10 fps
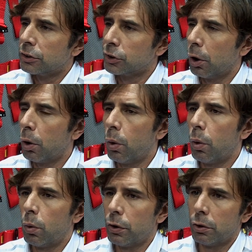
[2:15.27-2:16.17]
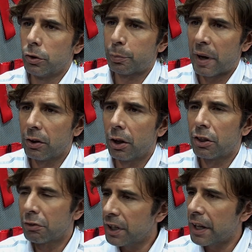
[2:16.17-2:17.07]
So you spend
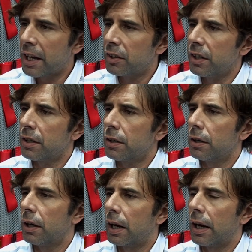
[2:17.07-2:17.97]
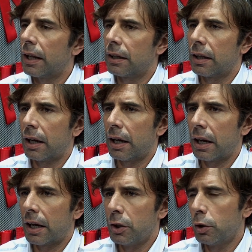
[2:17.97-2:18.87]
3 days here,
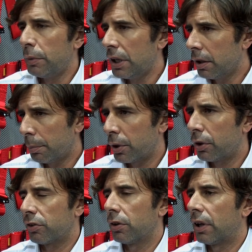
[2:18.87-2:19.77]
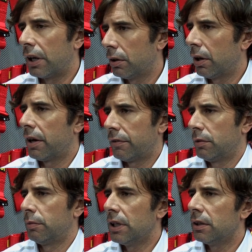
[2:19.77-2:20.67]
and you meet the person that you have
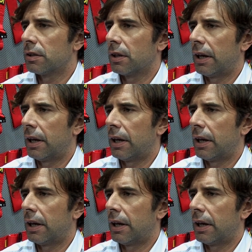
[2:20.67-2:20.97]
to meet,